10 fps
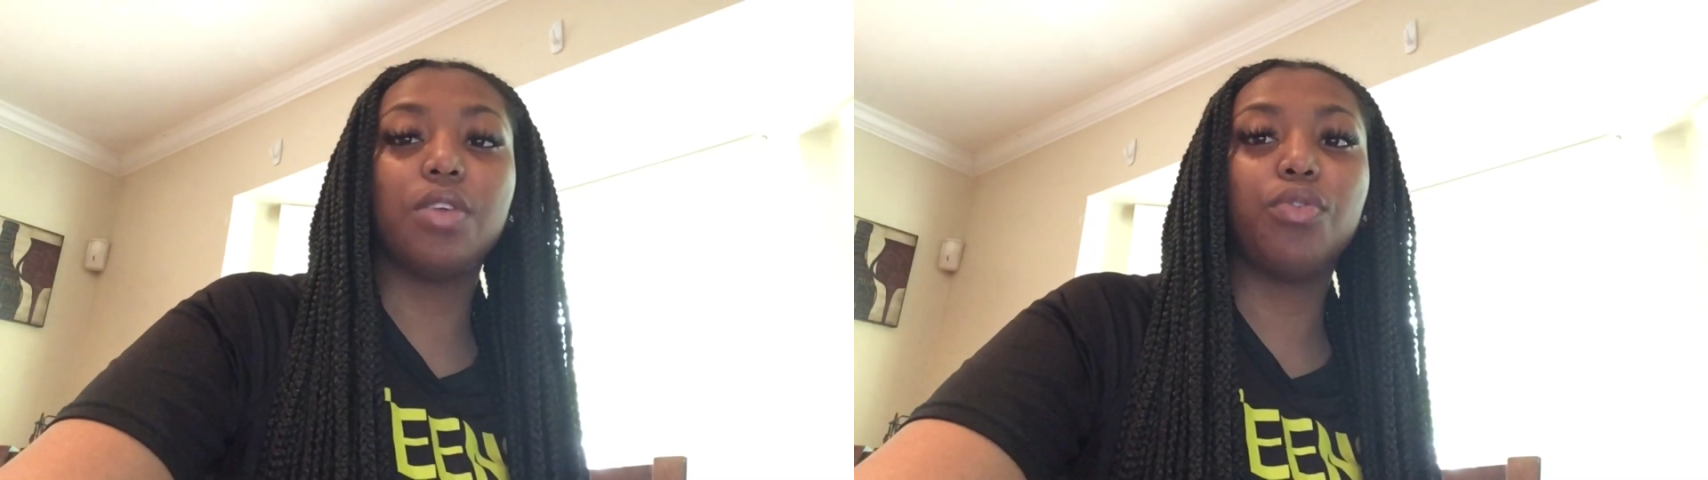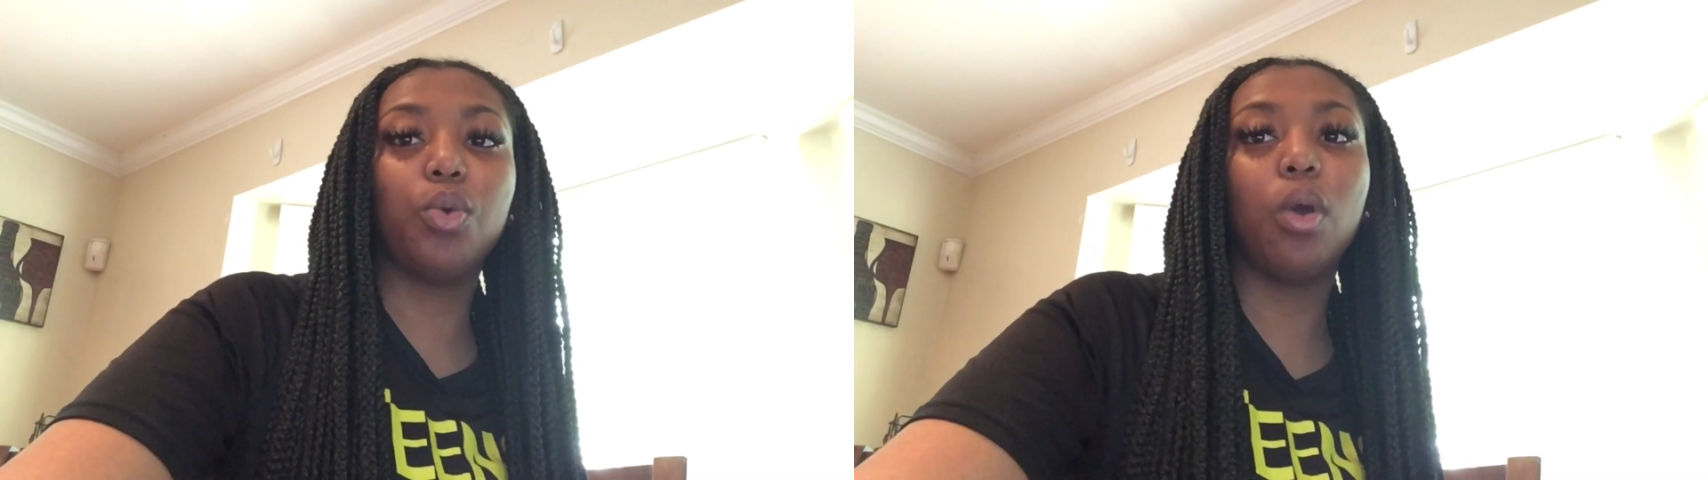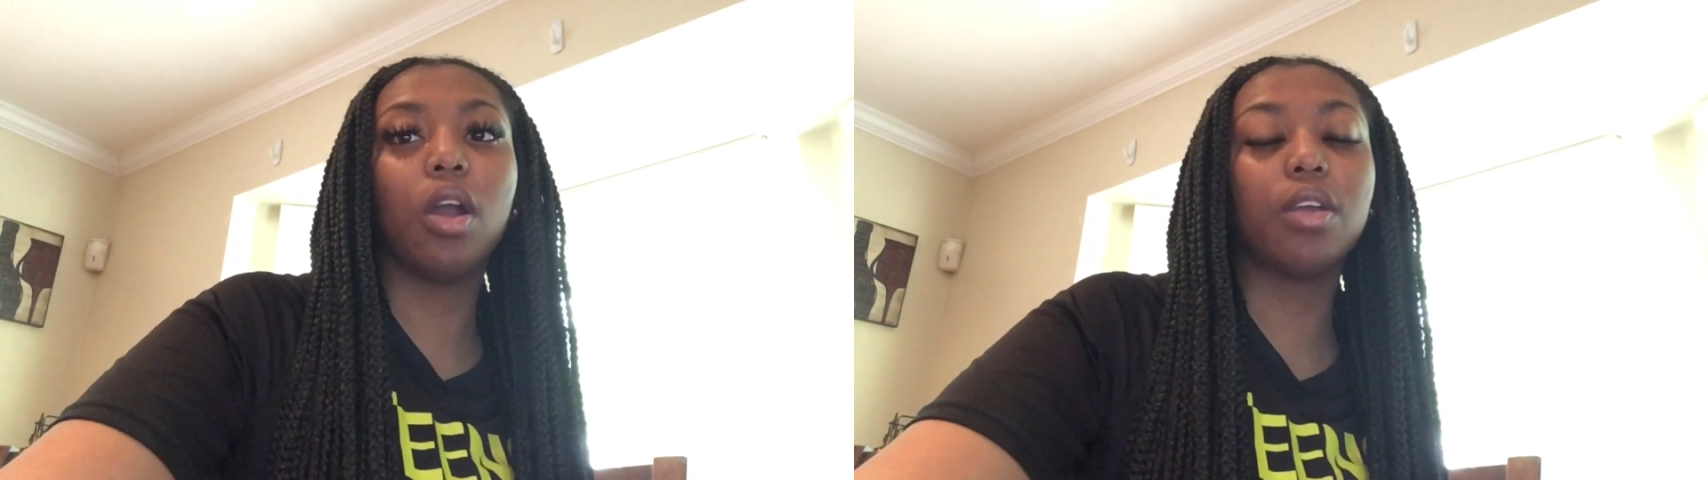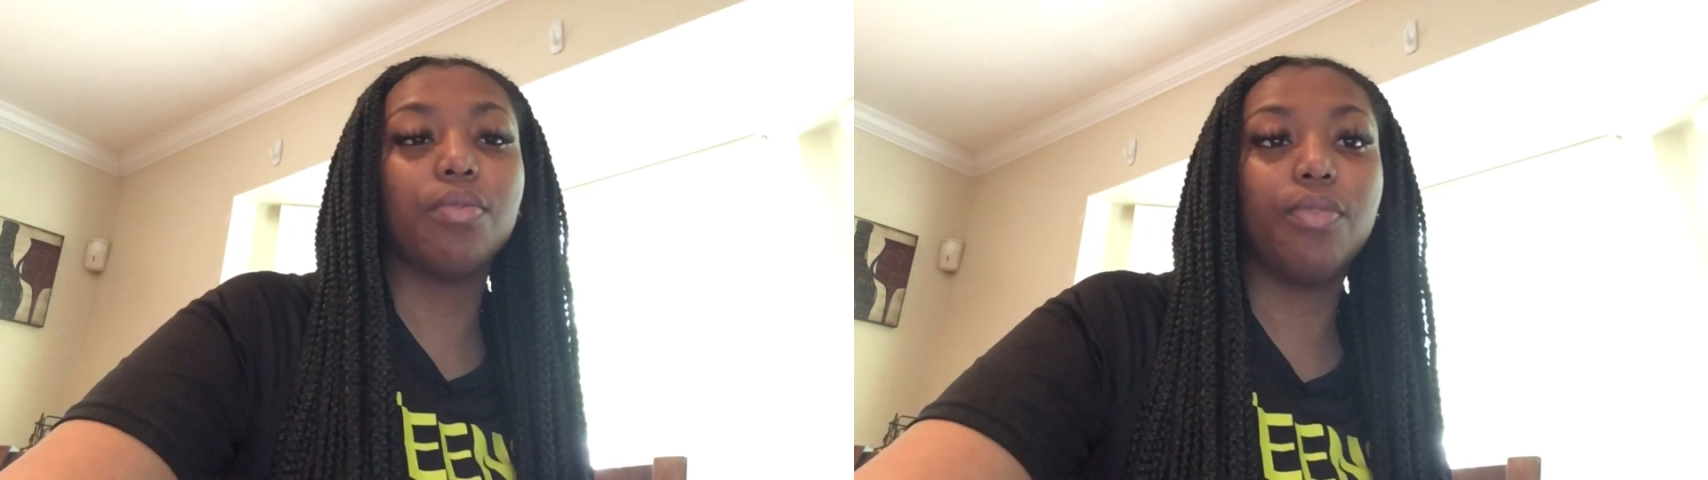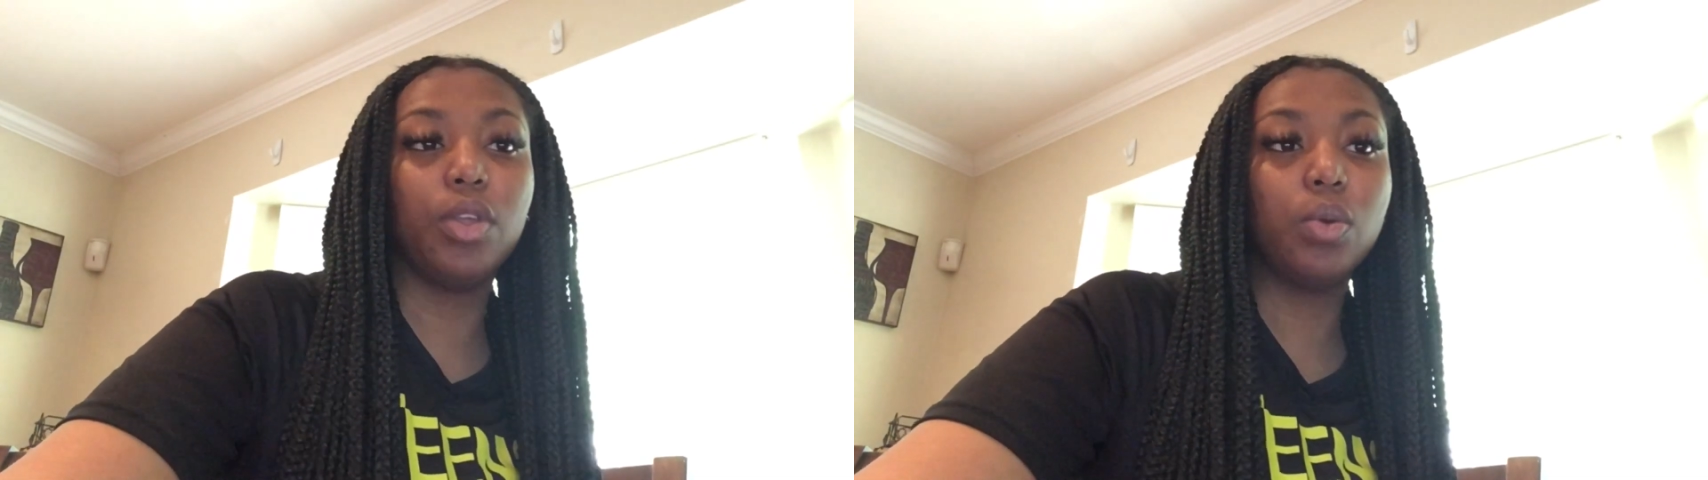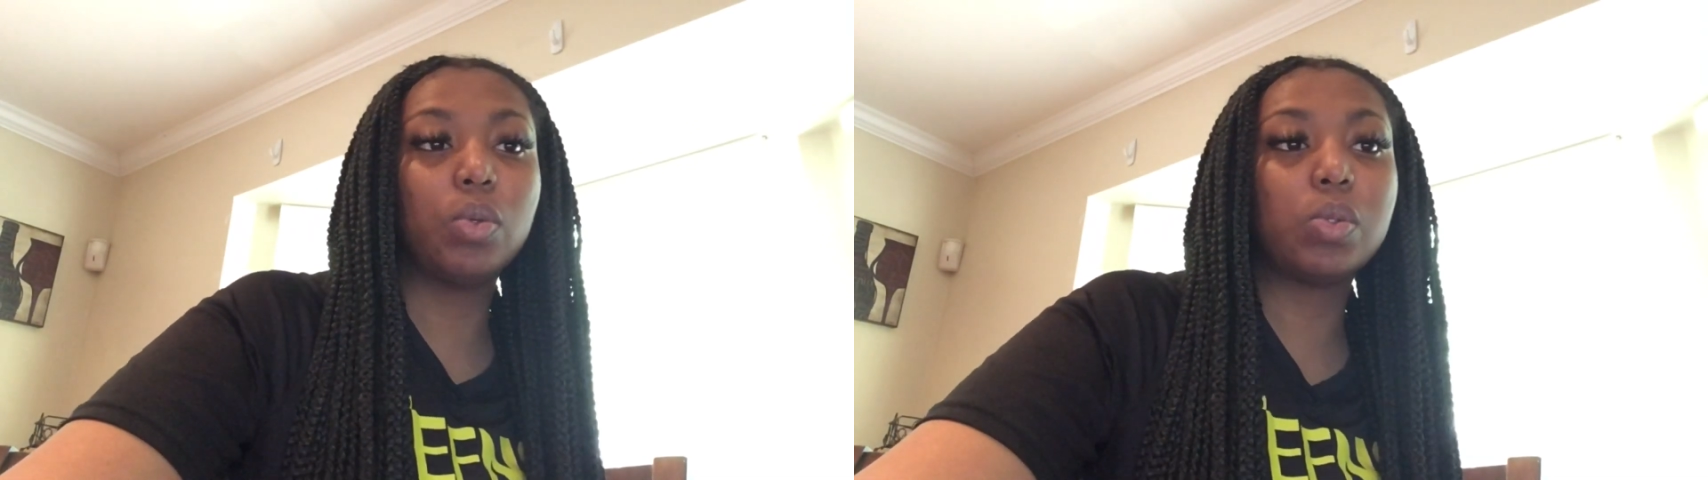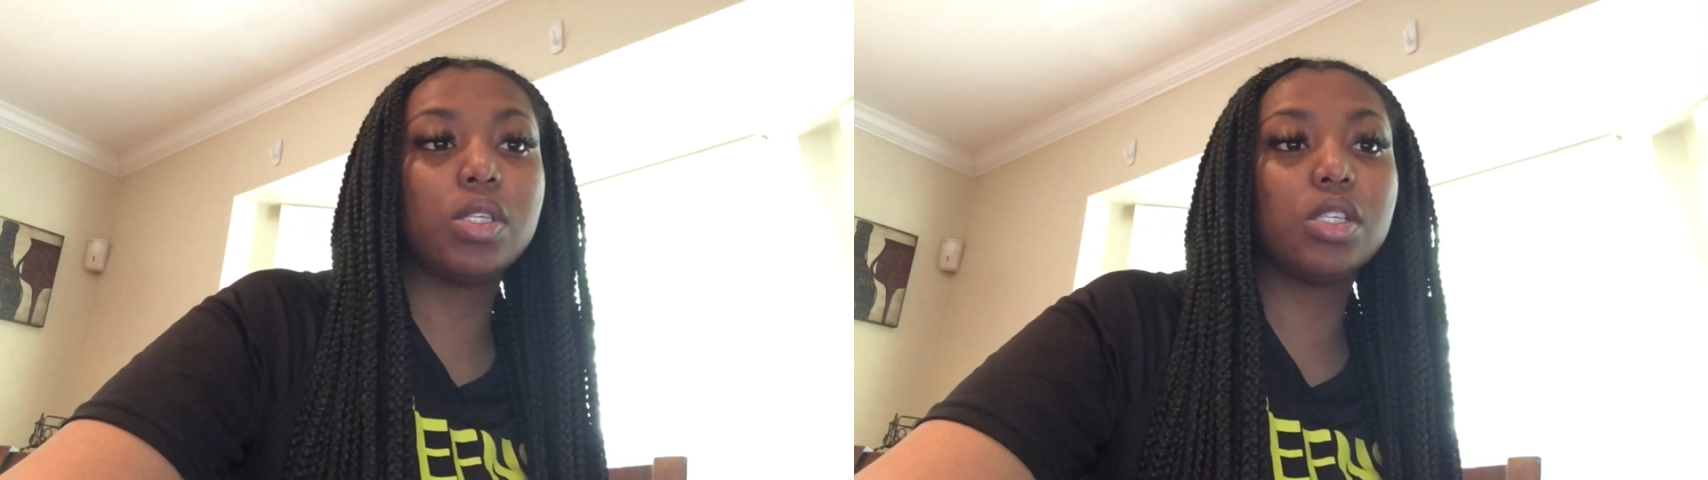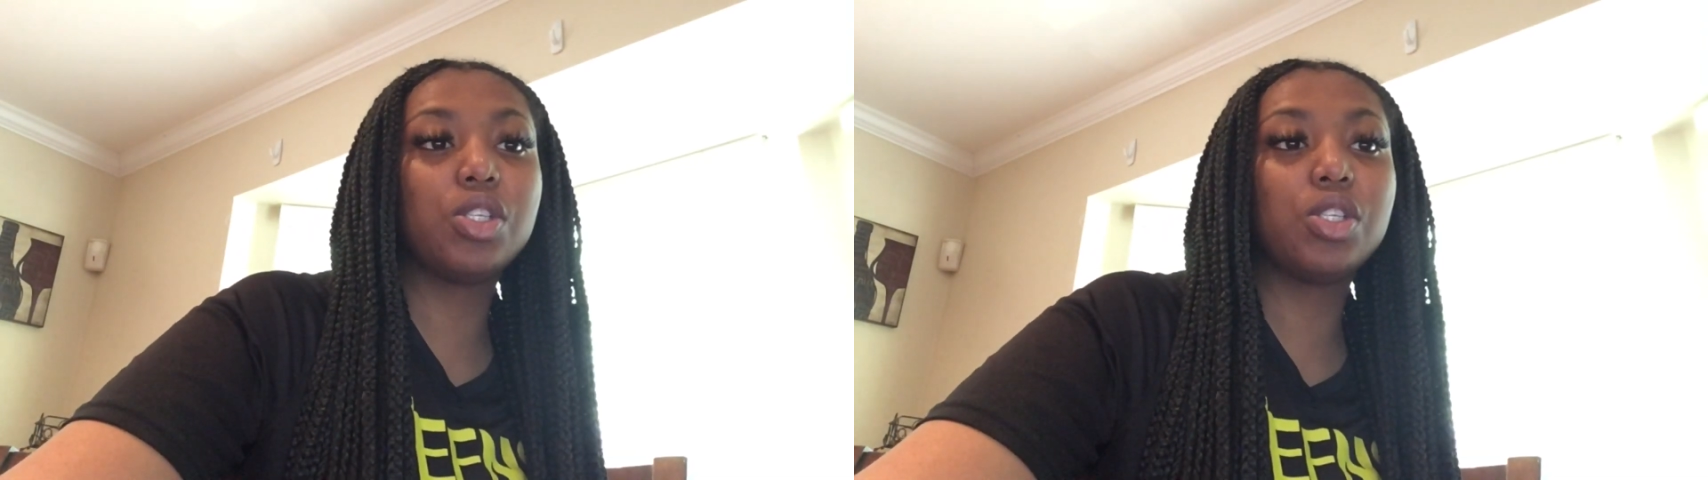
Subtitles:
if you are confused.